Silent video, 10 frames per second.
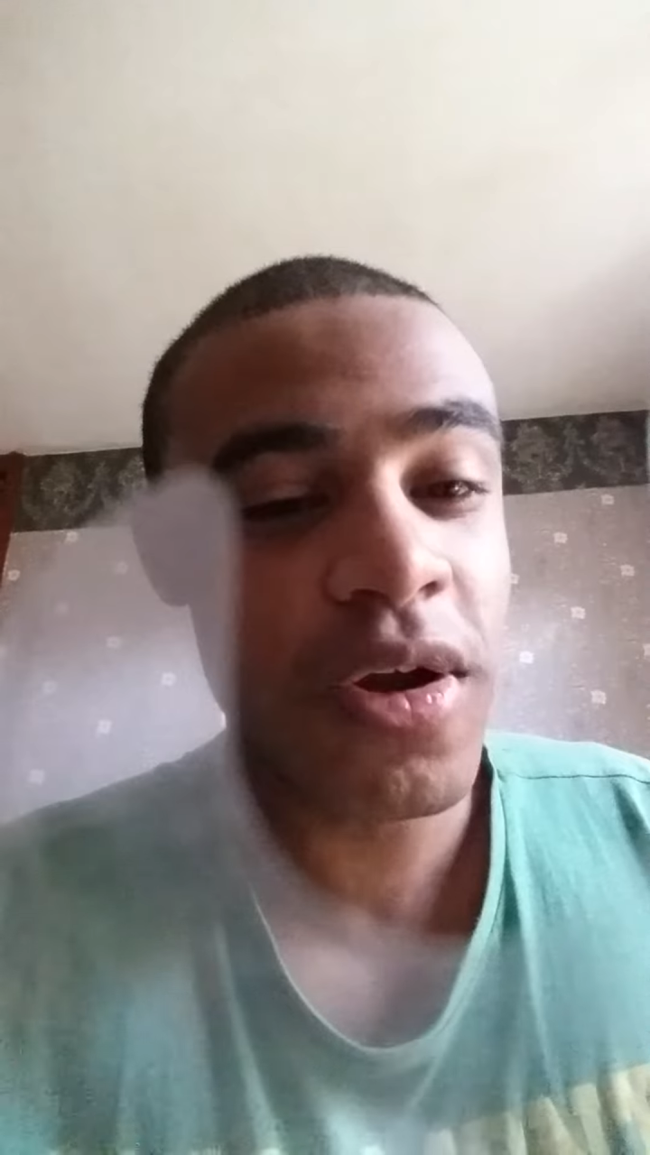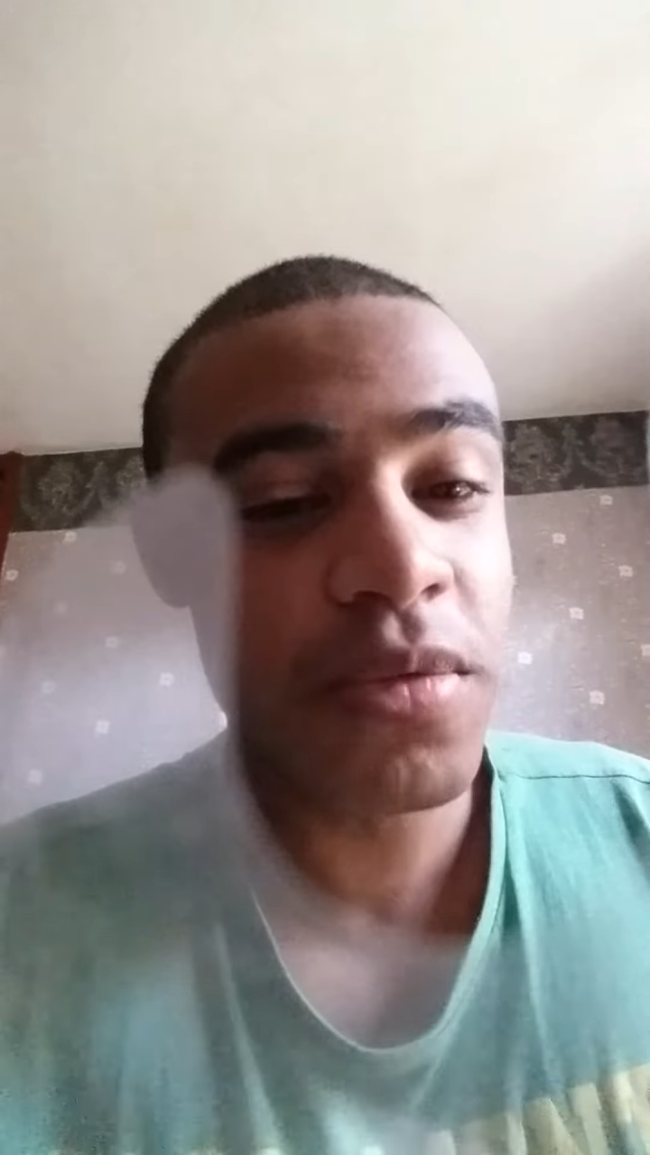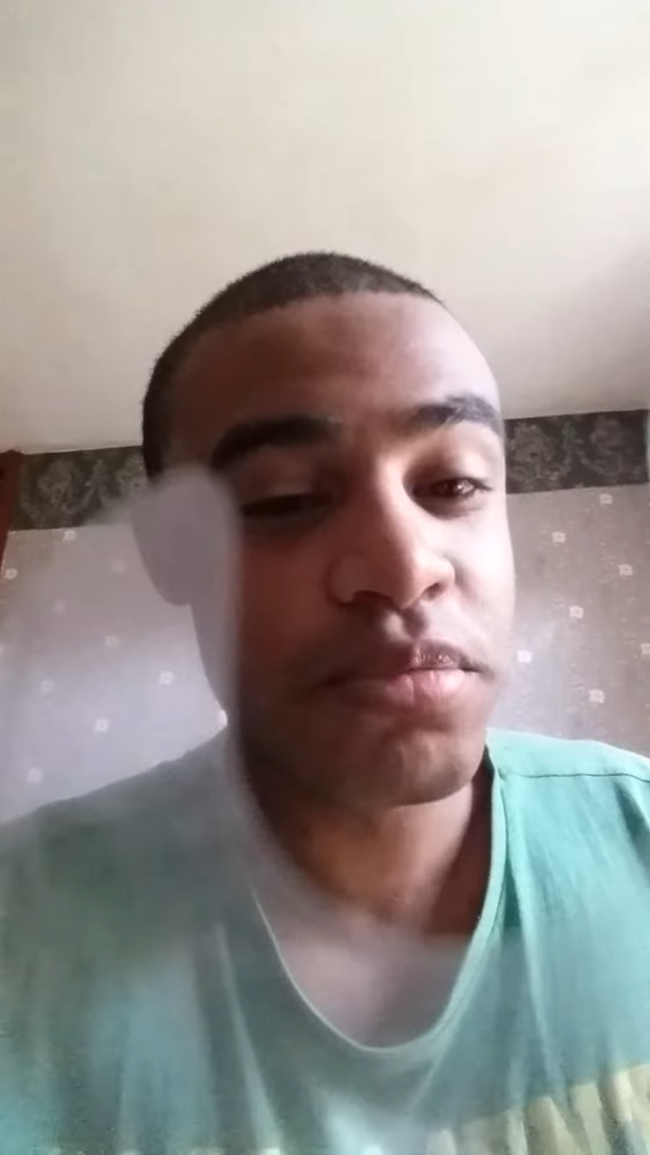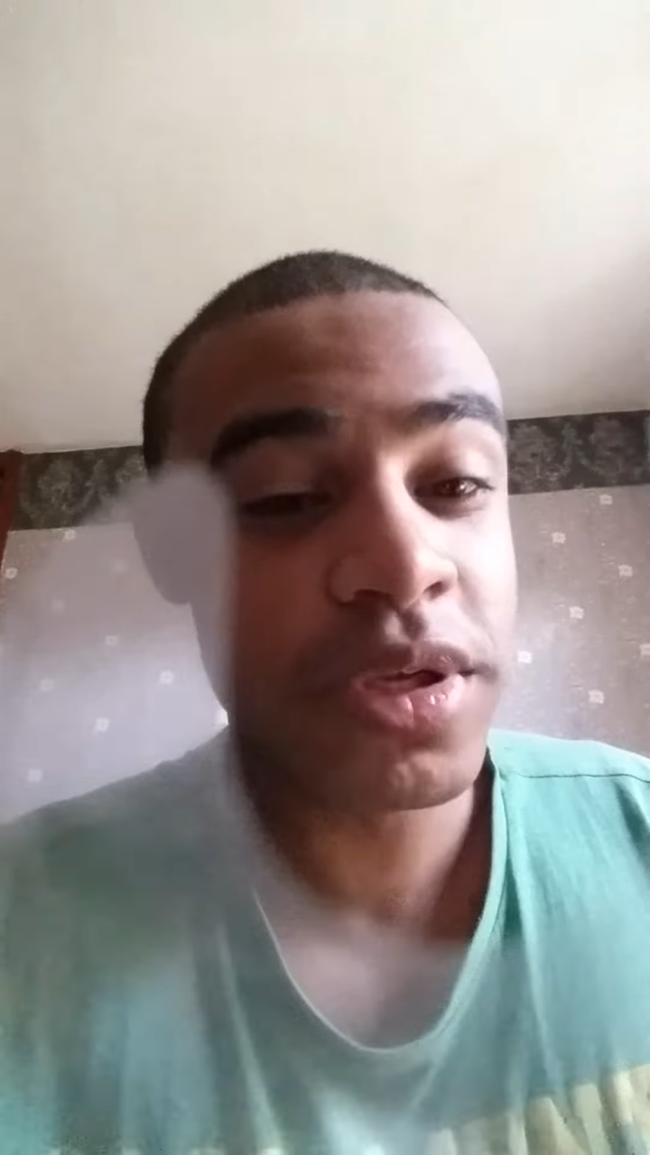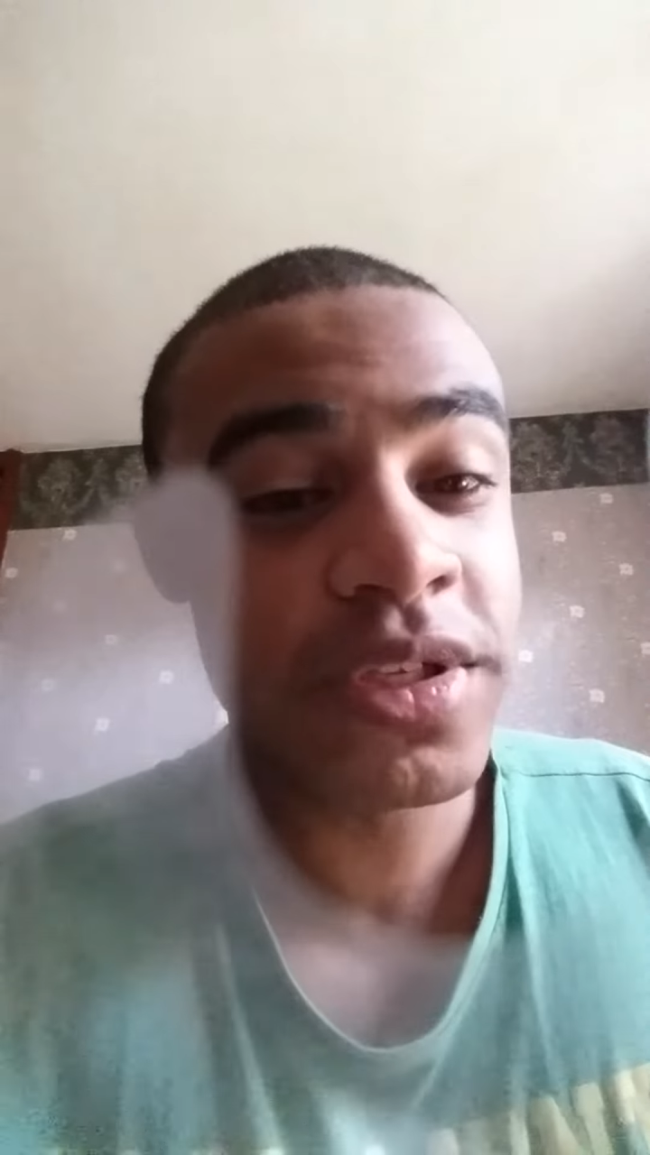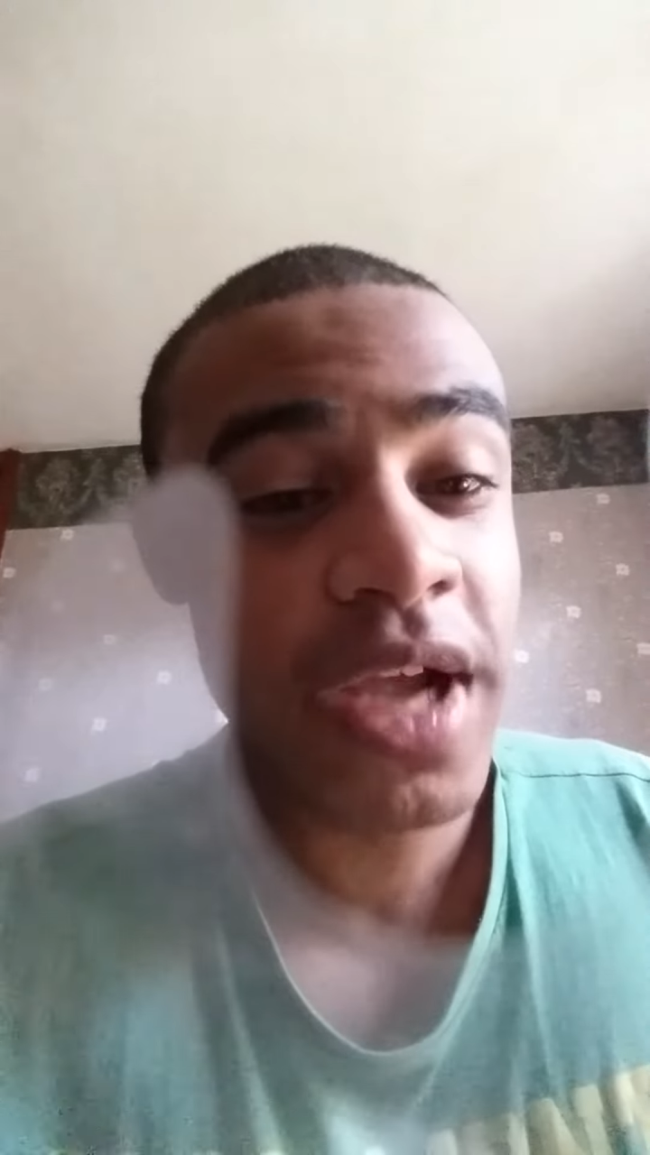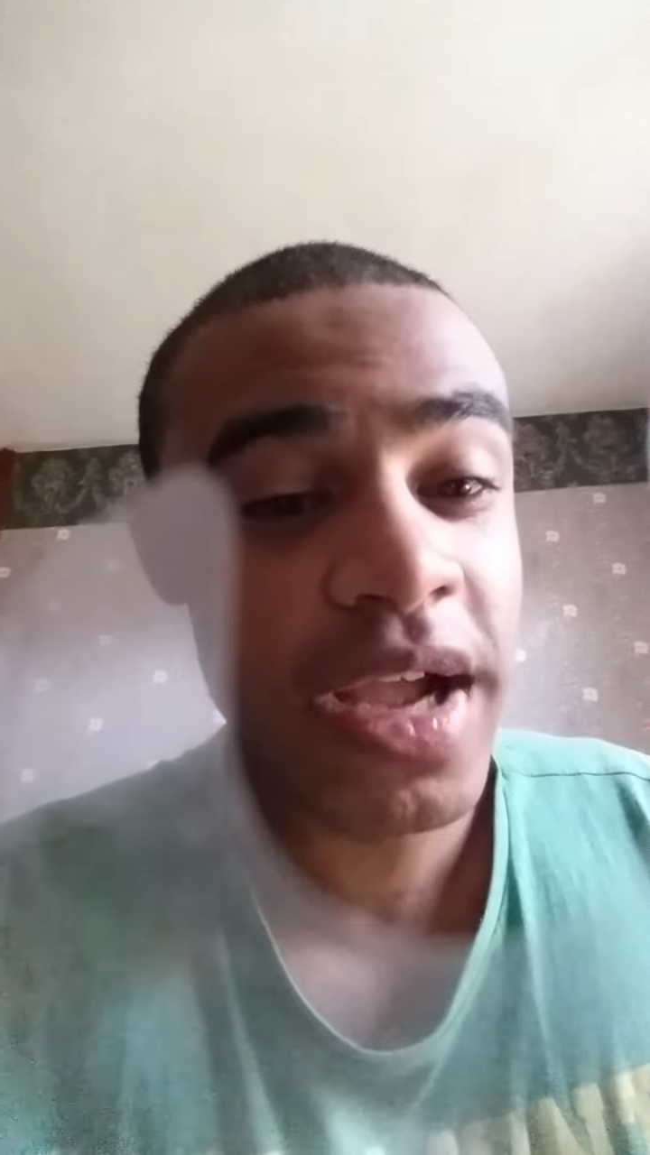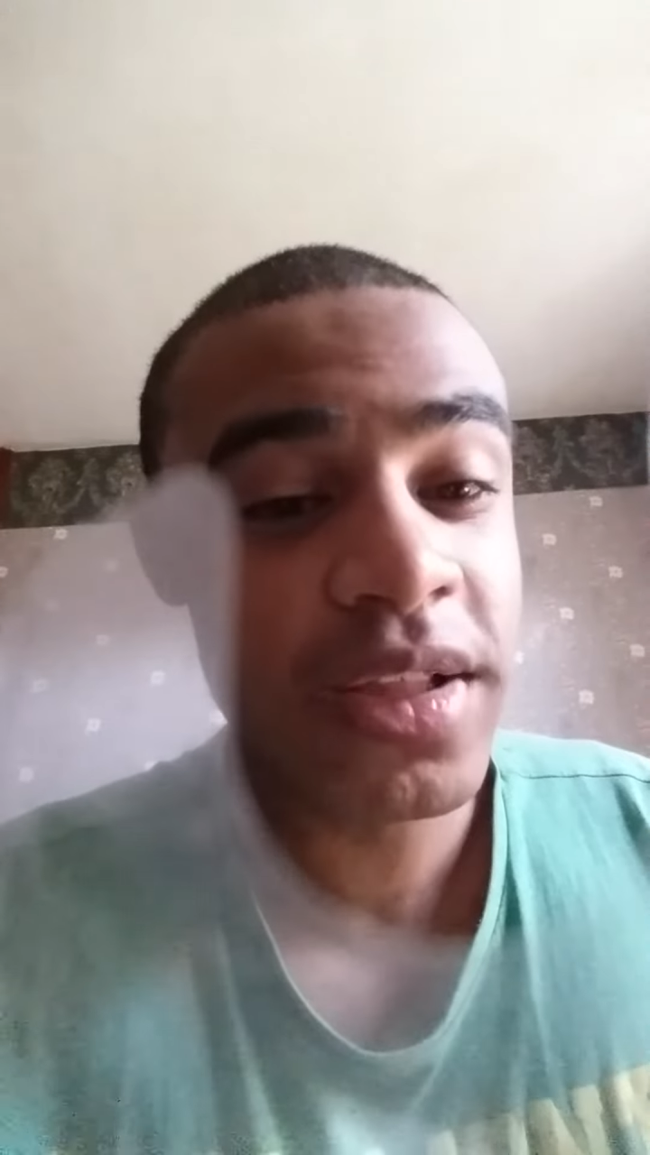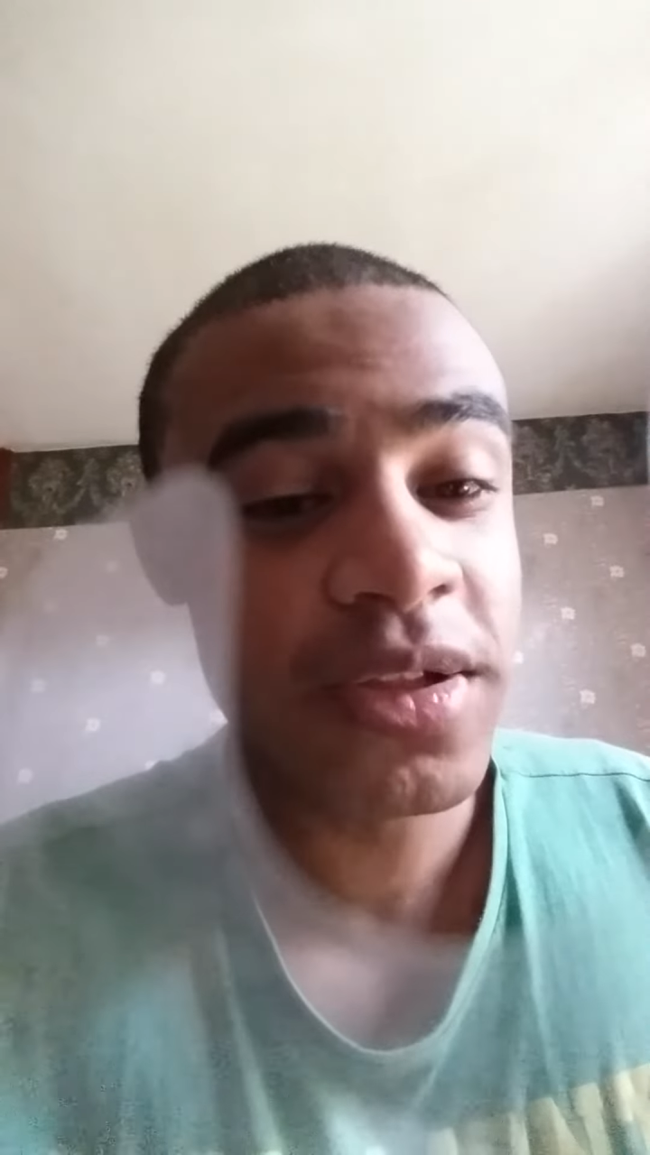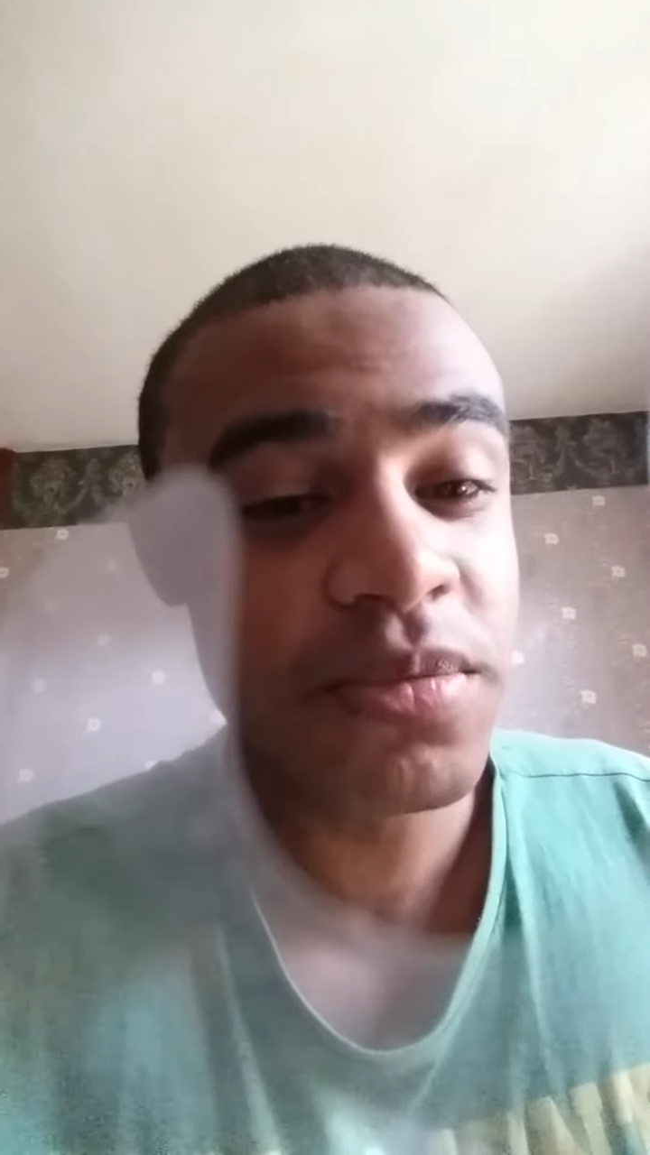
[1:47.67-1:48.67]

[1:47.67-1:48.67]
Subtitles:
can't protect